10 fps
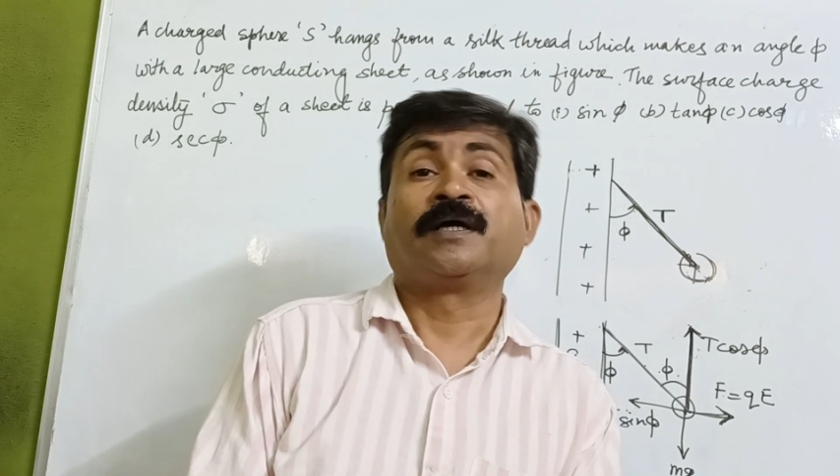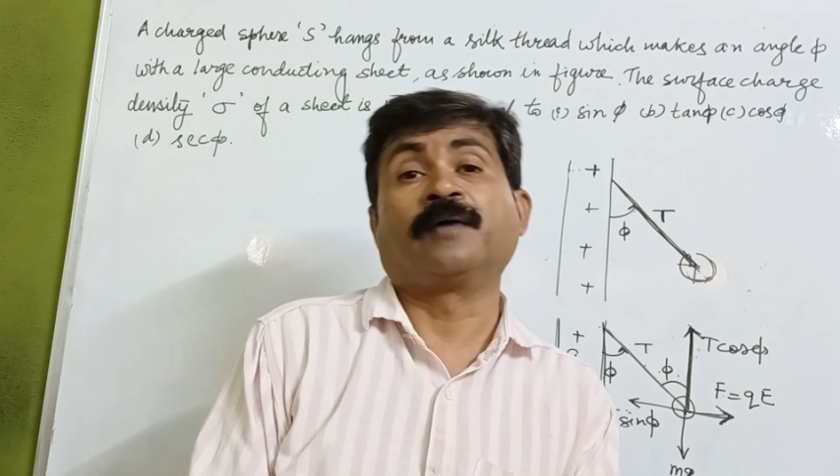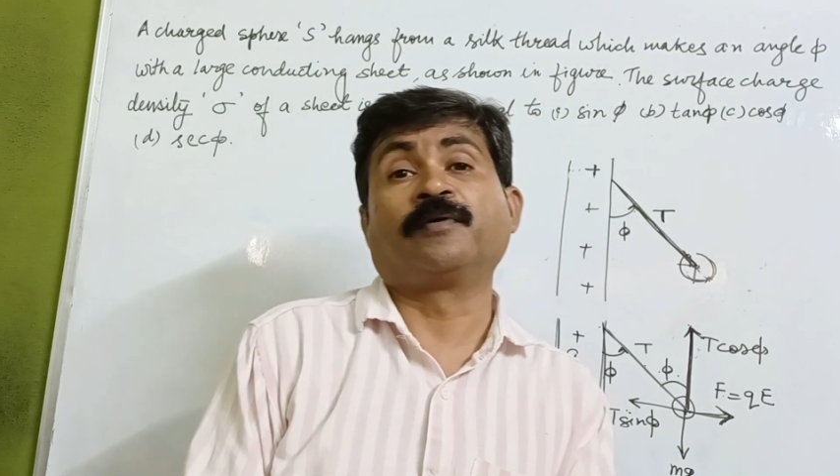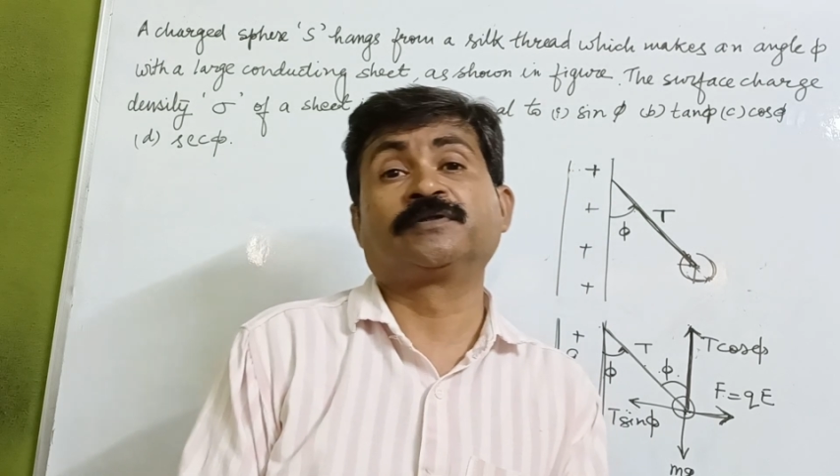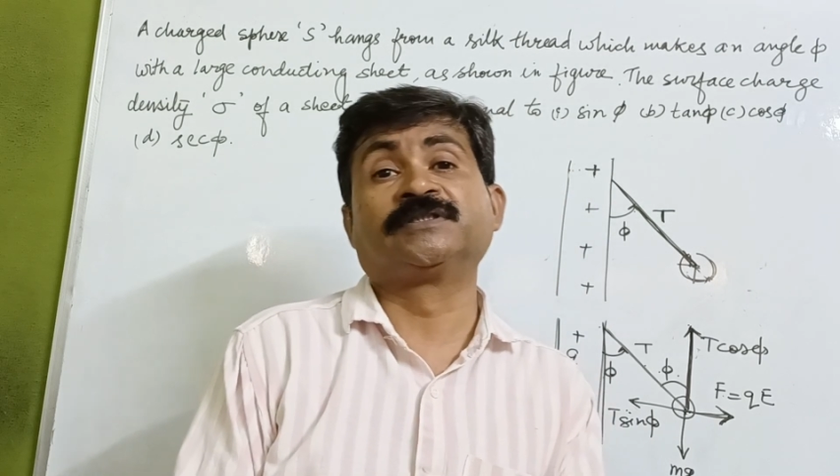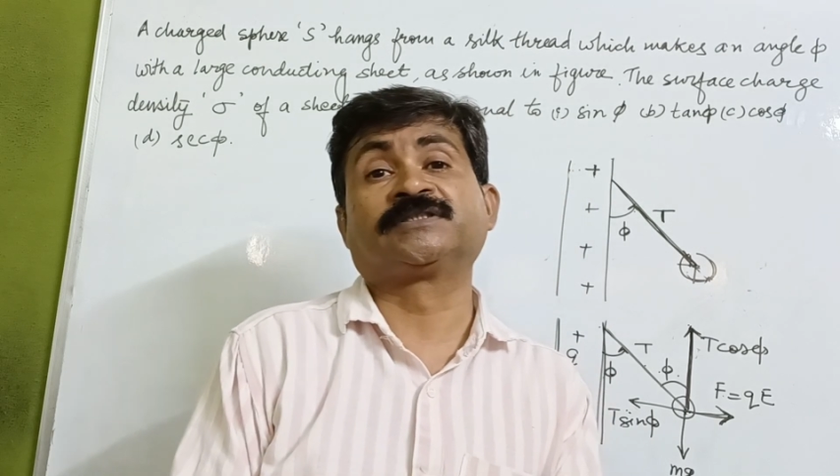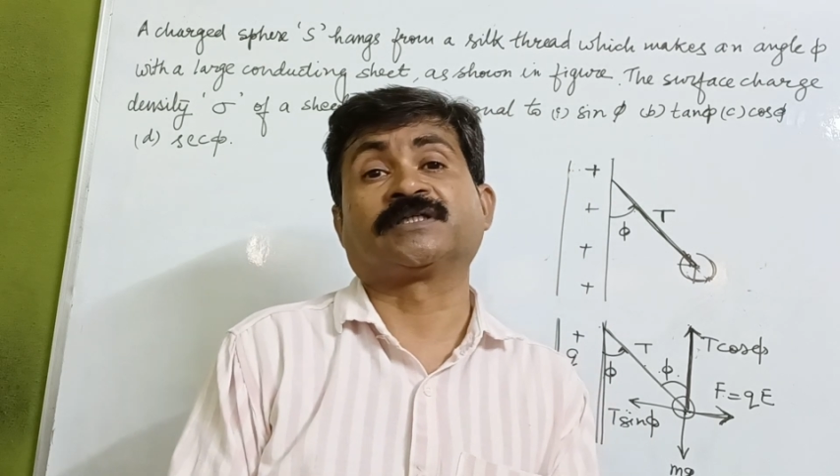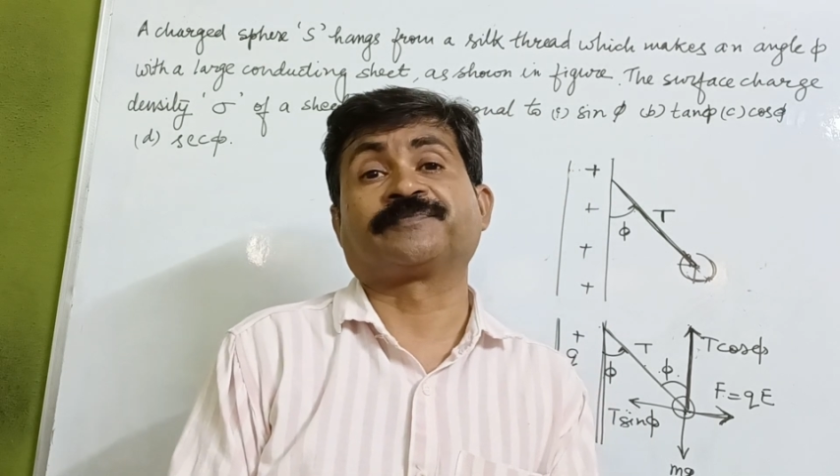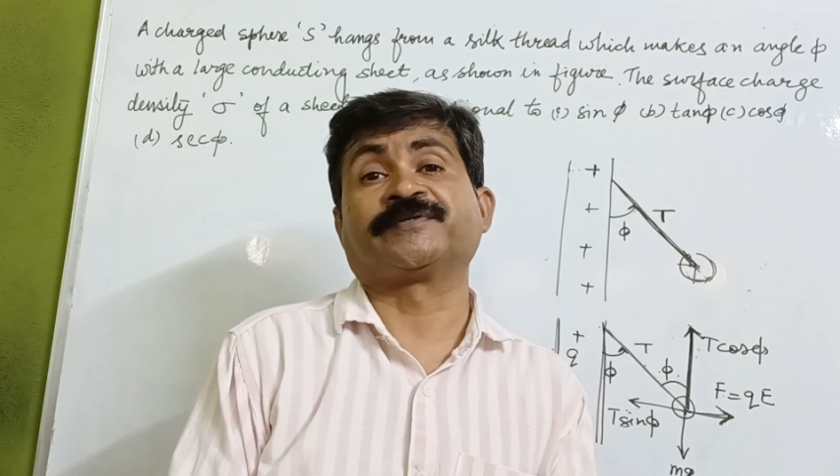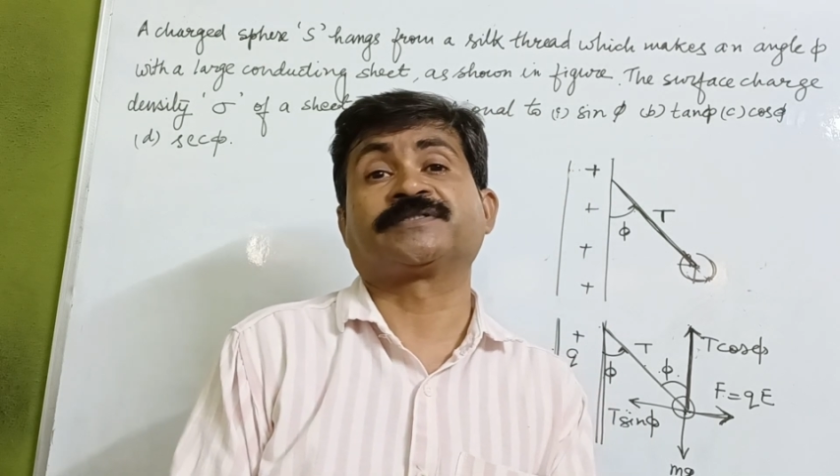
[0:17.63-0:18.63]
about the
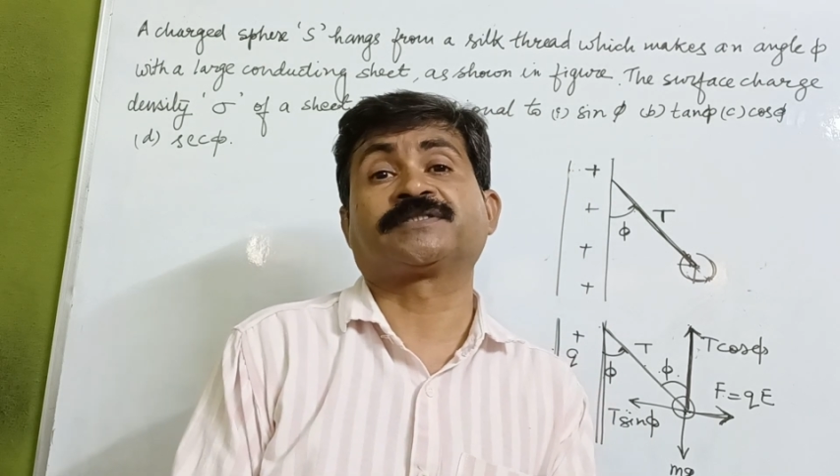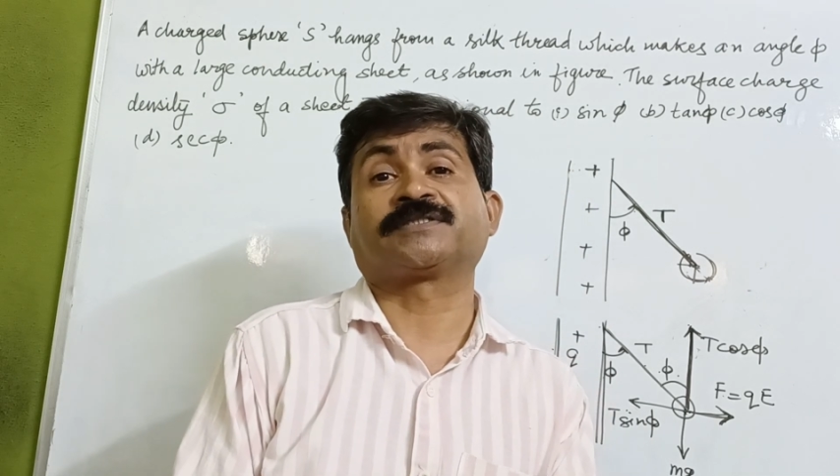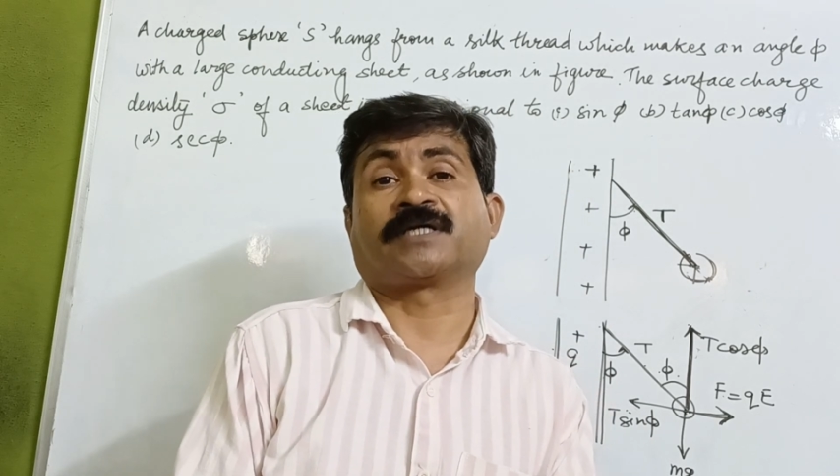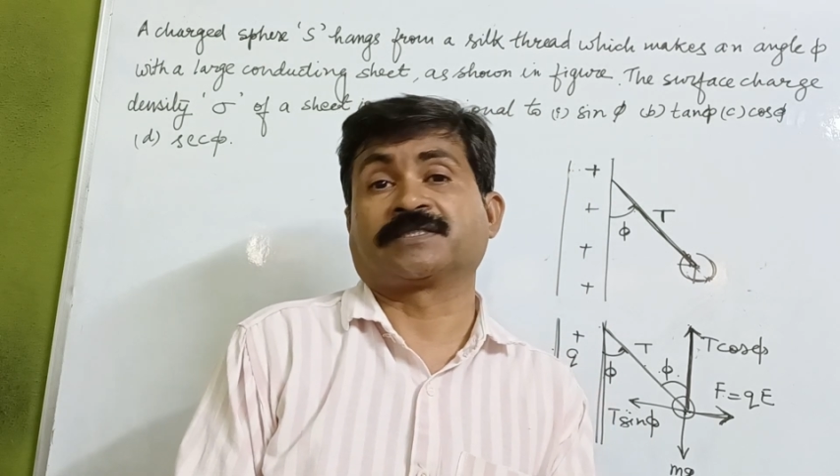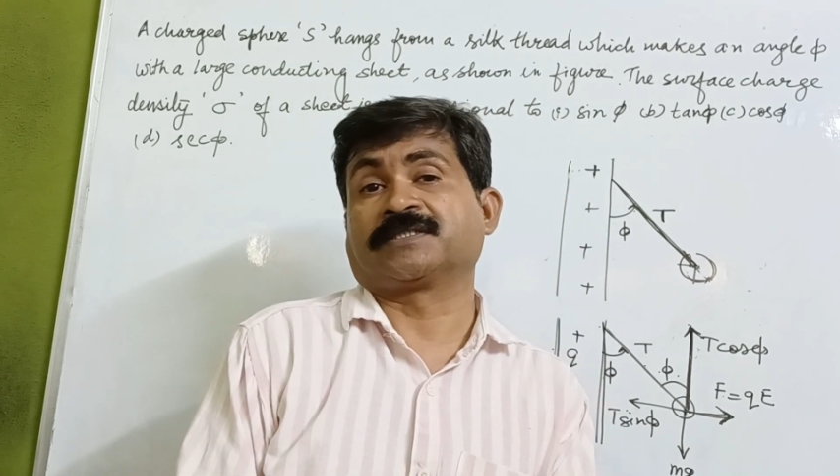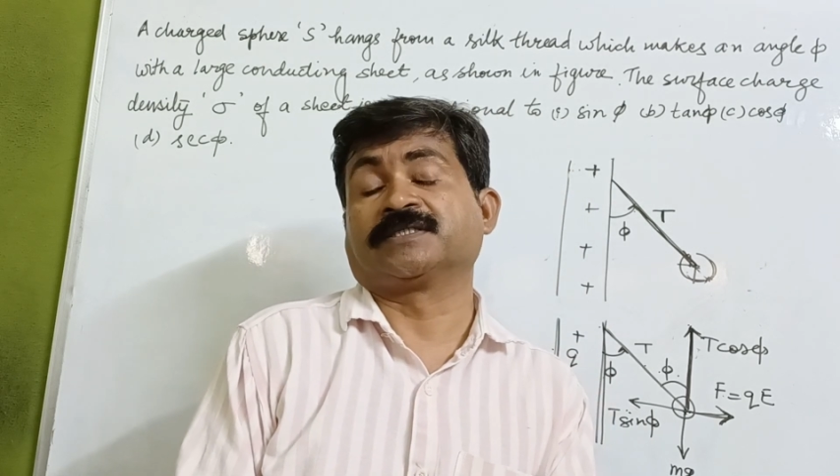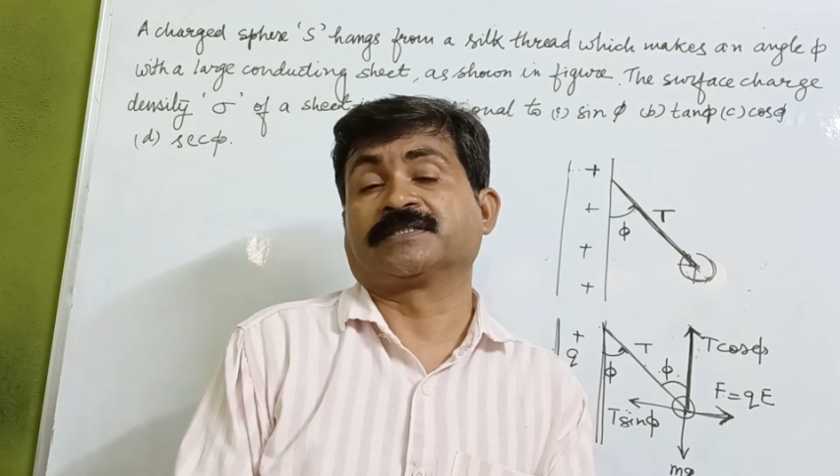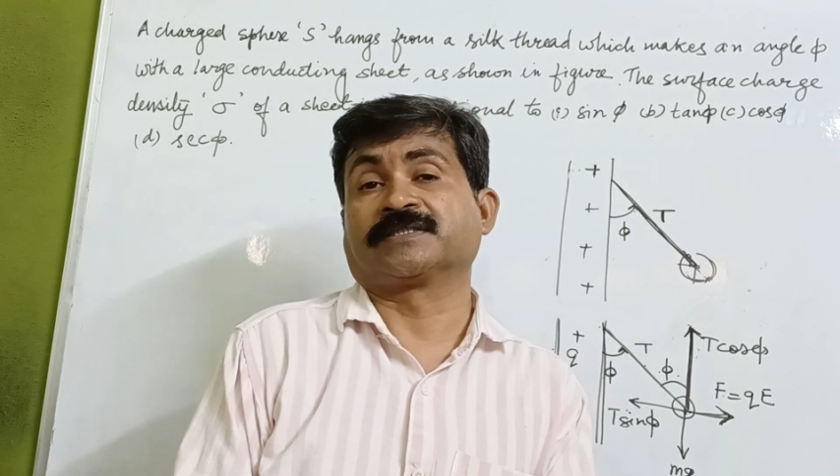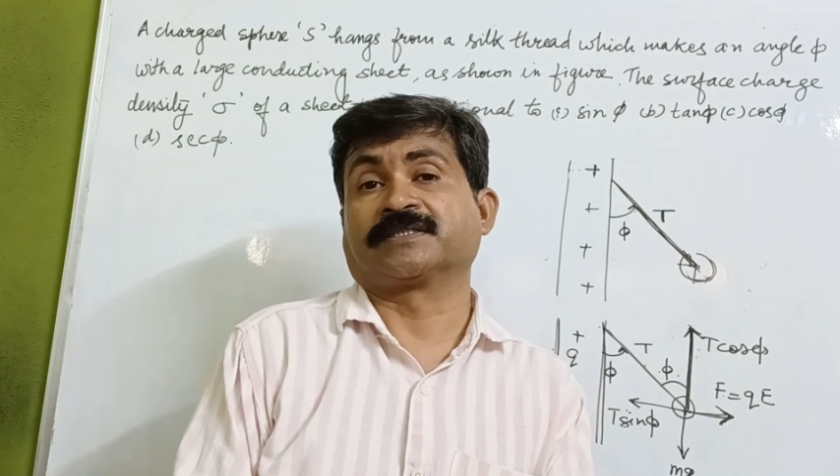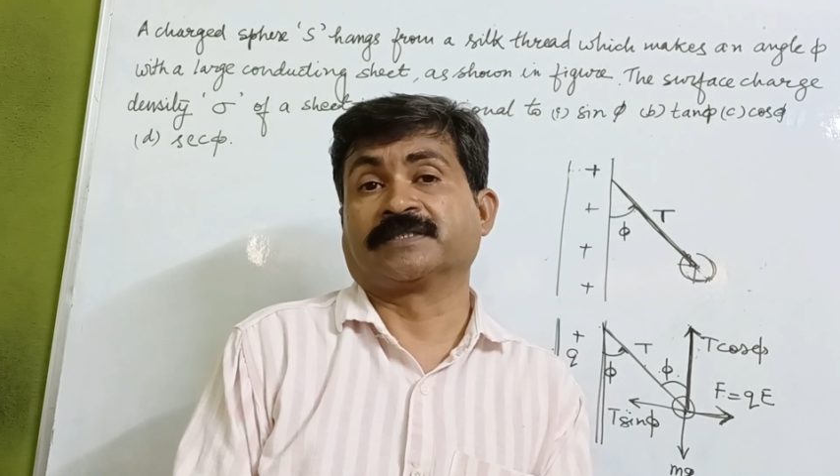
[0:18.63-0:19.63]
surface charge
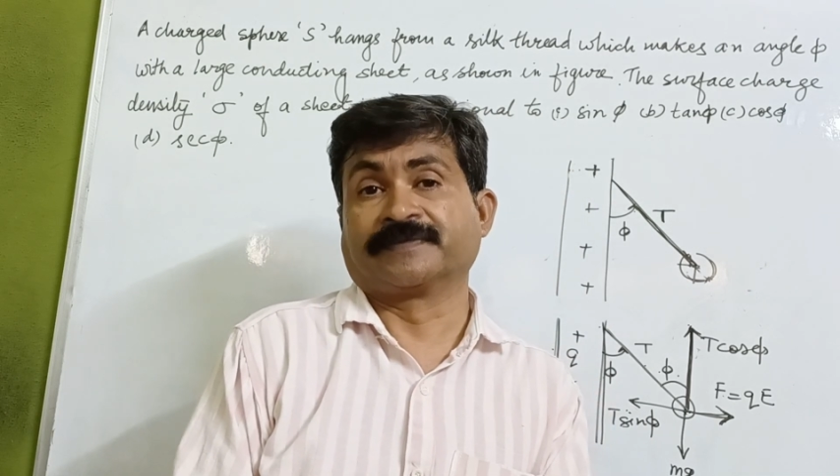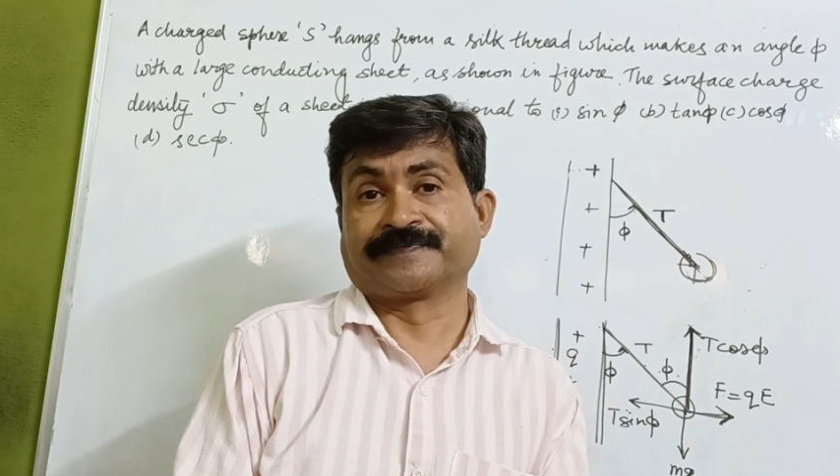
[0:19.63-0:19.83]
density.